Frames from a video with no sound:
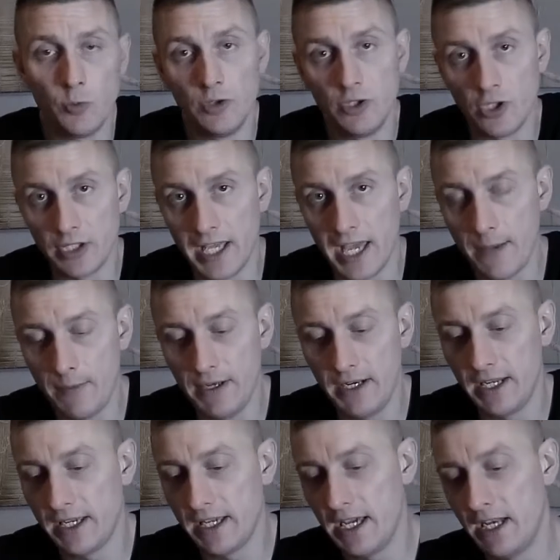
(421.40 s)
will not happen
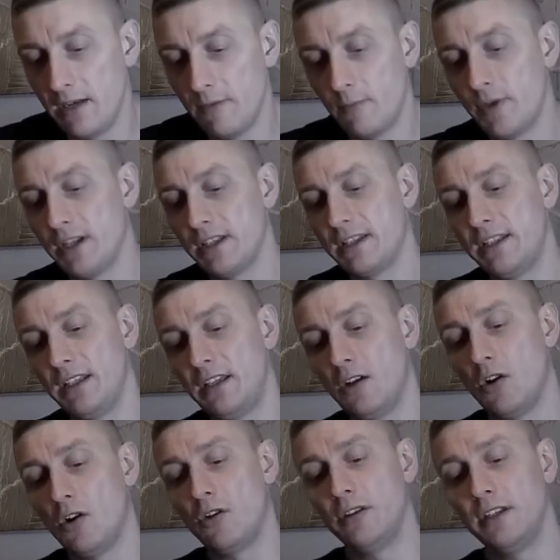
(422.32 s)
again, but
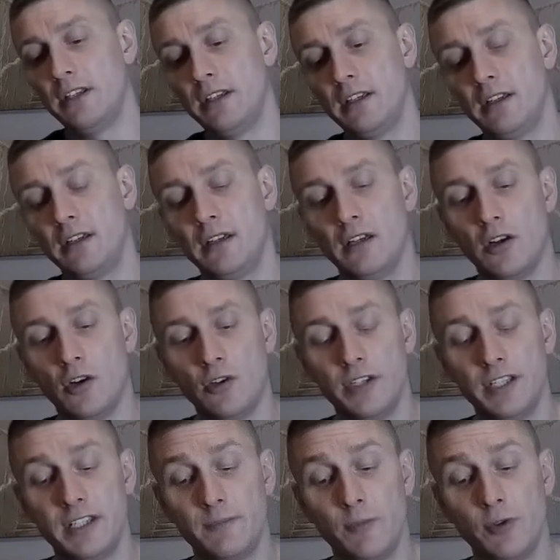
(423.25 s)
on the
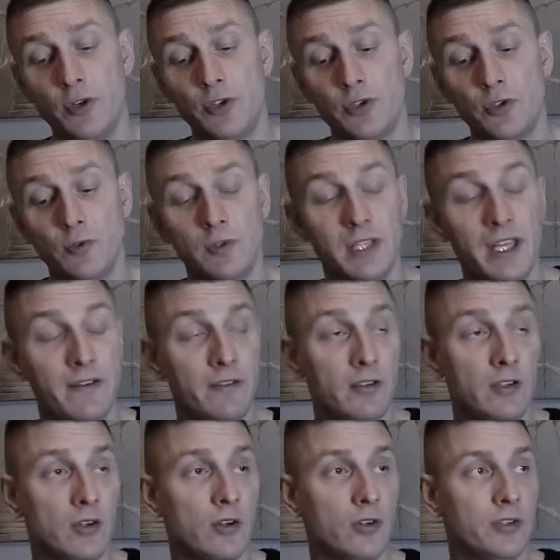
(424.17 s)
spiritual
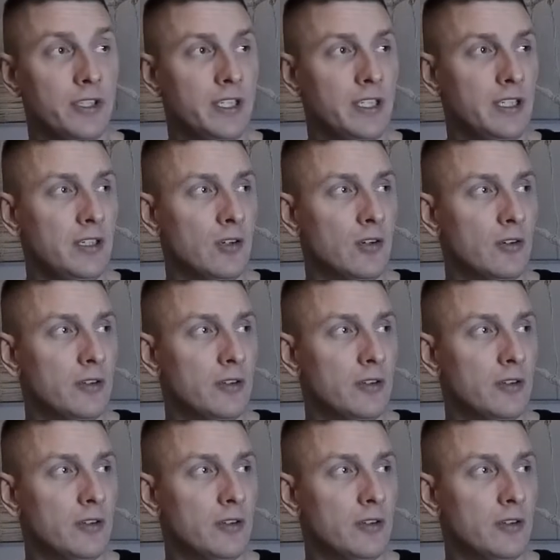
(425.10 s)
level, on the